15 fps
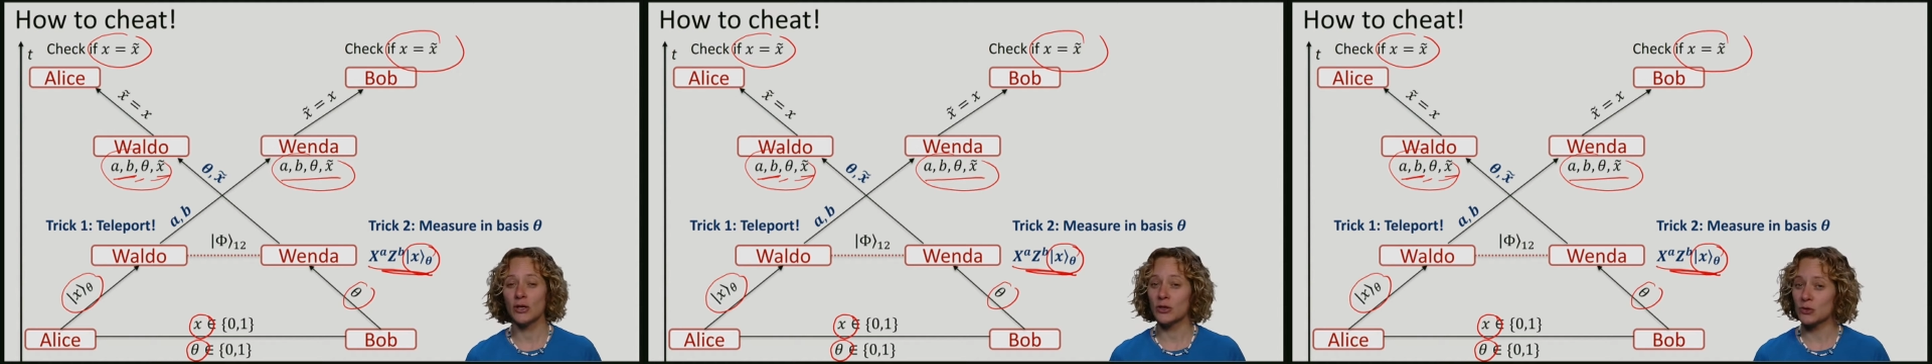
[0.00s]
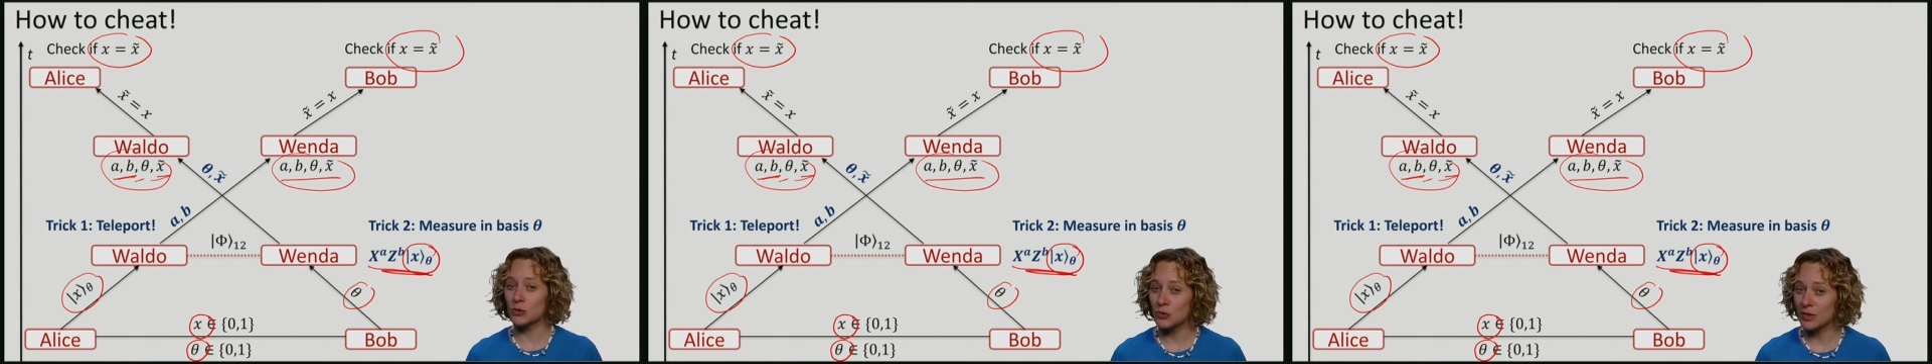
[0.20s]

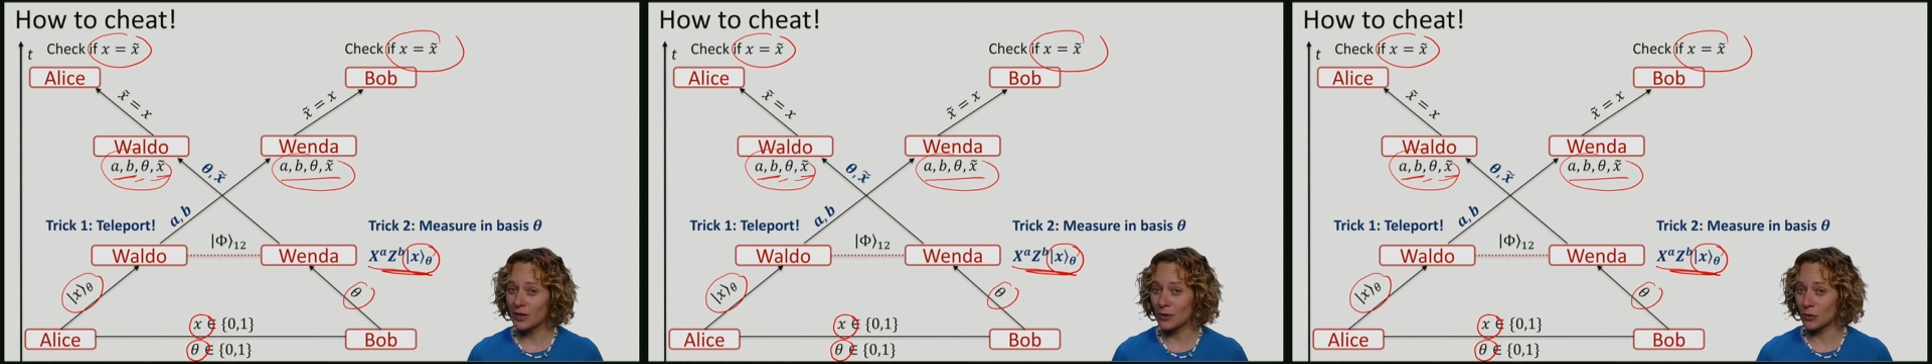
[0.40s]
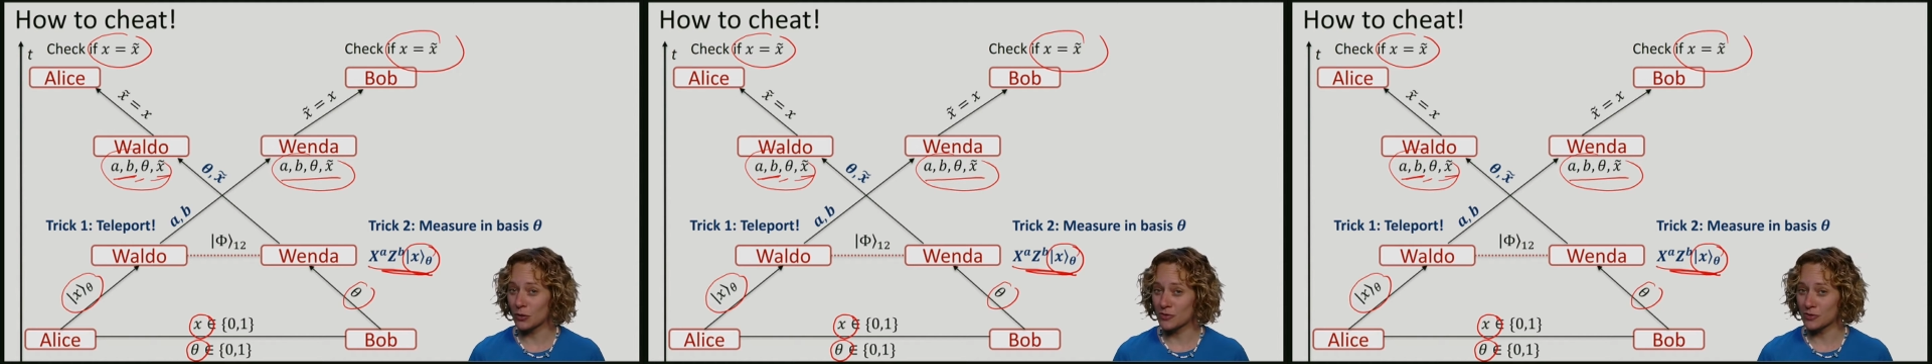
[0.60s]
Do they
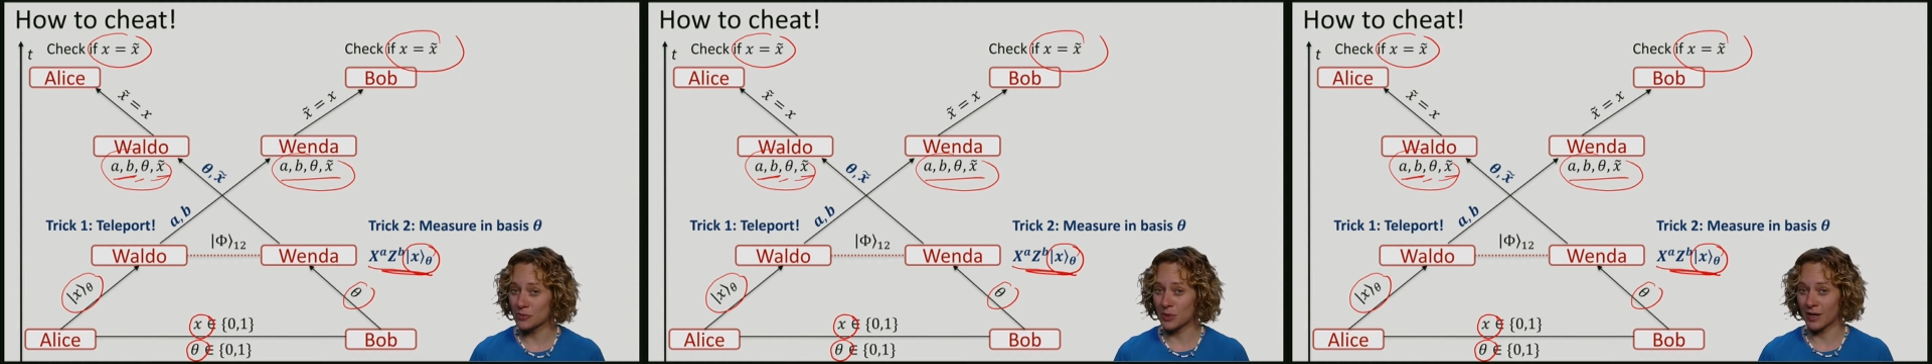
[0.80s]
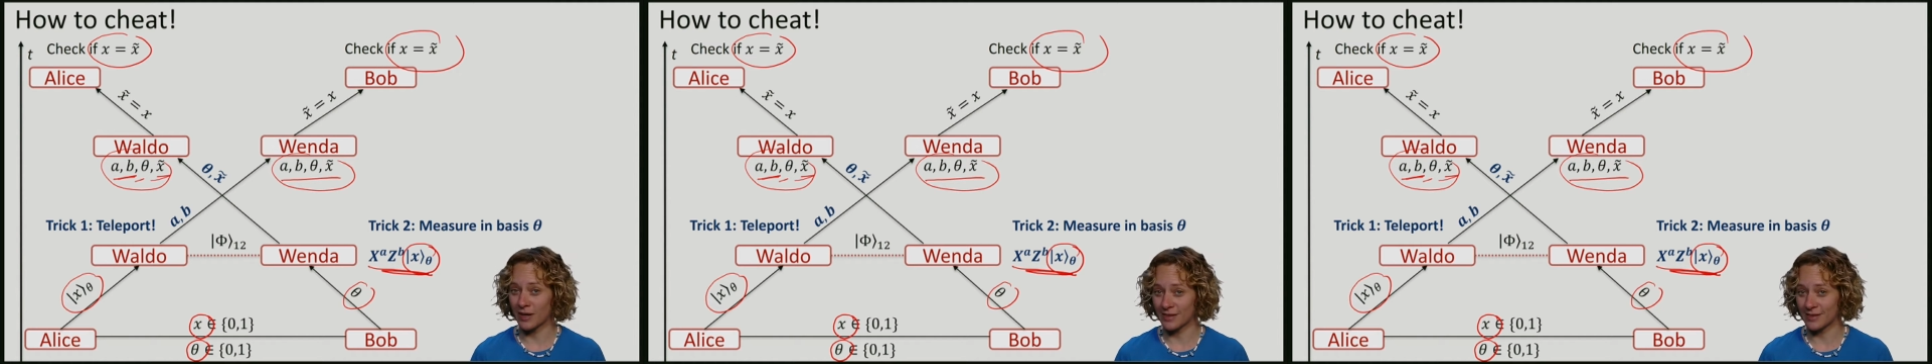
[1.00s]
also
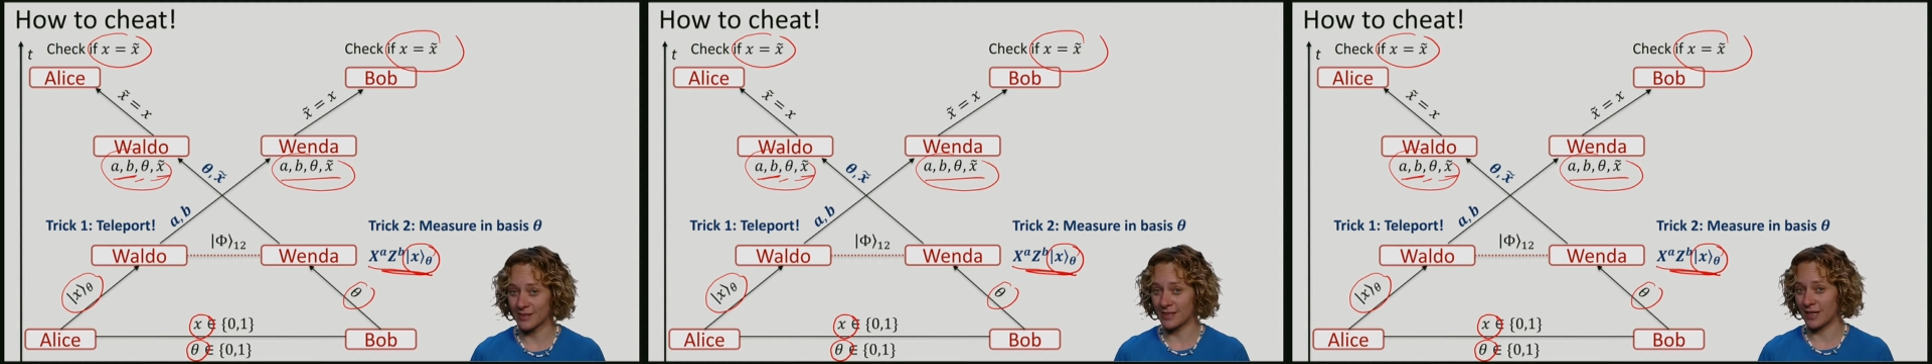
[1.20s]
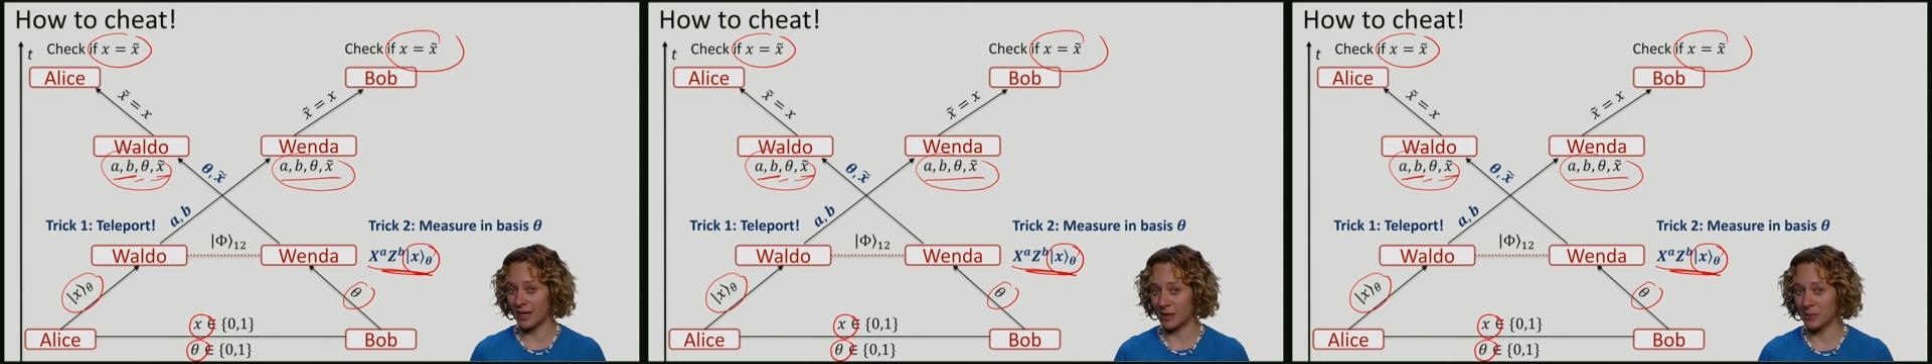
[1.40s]
pass the
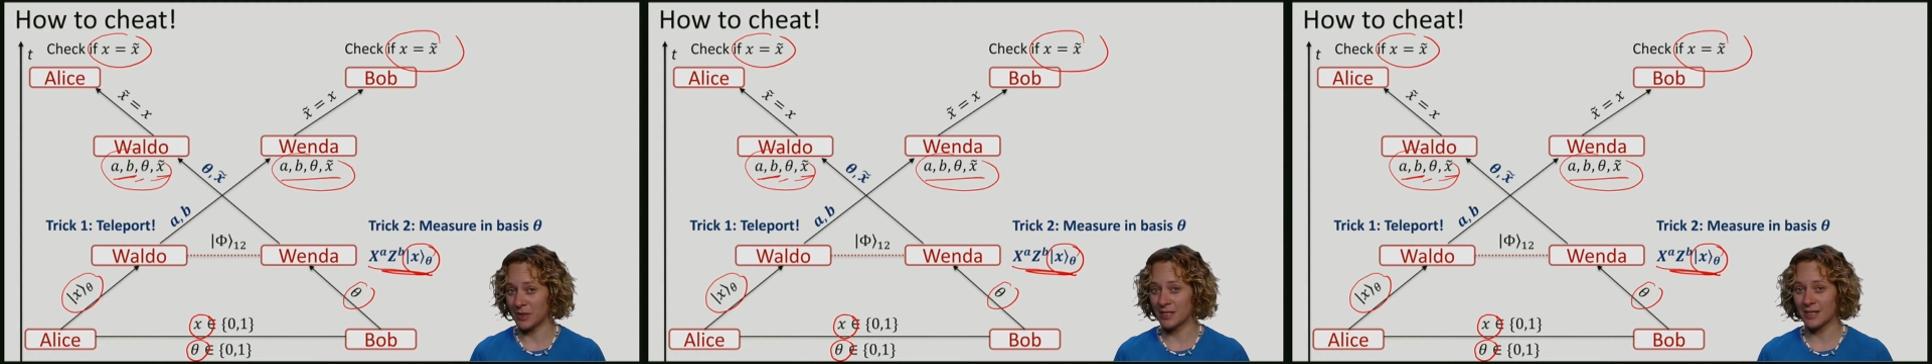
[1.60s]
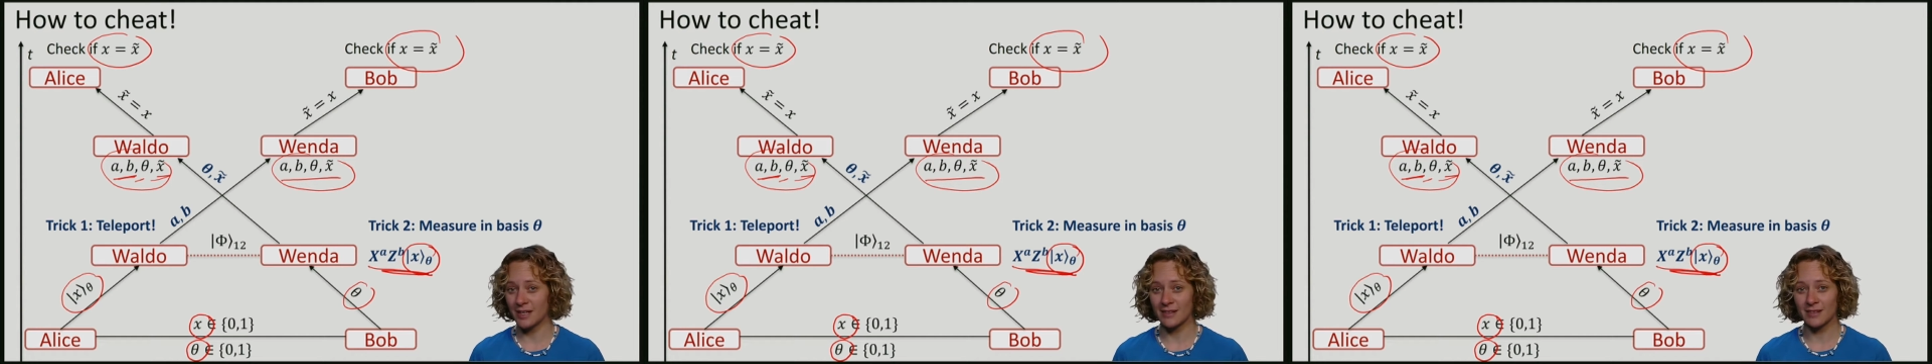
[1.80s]
timing
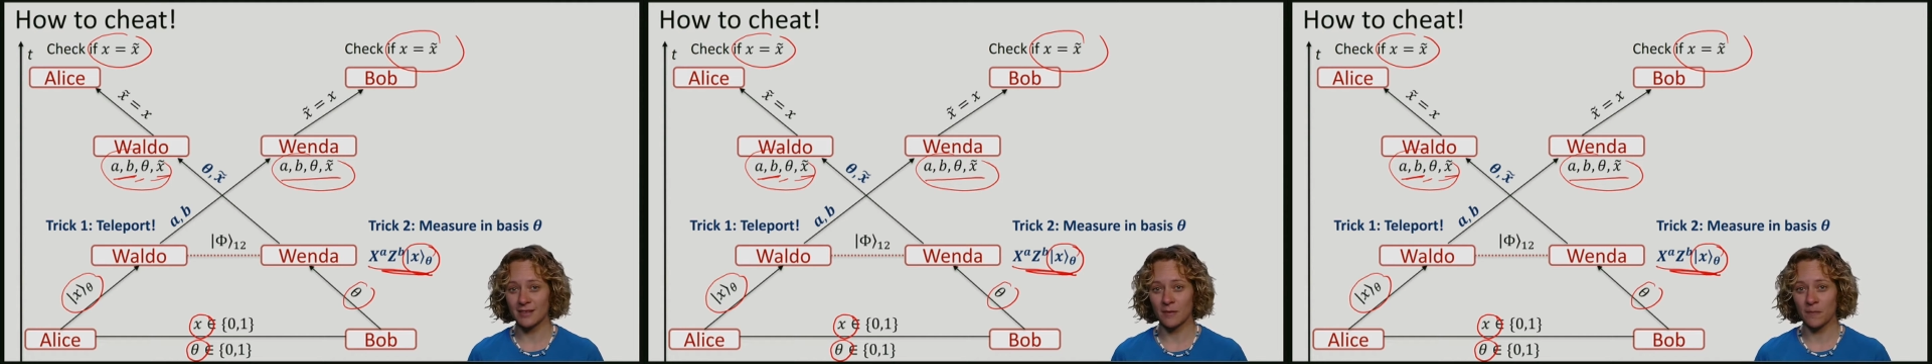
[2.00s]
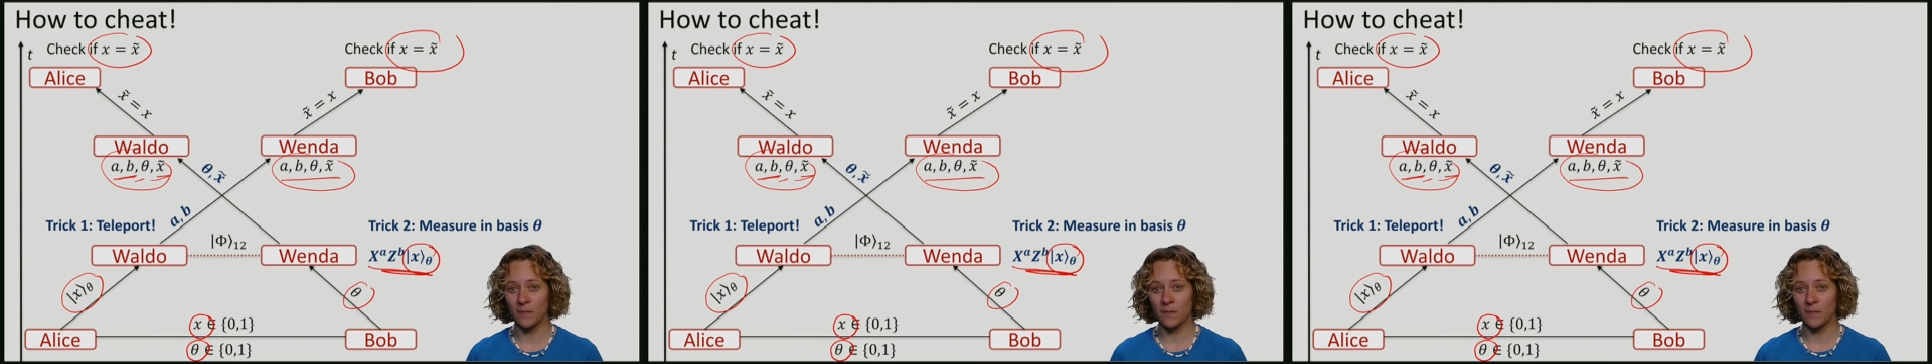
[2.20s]
test?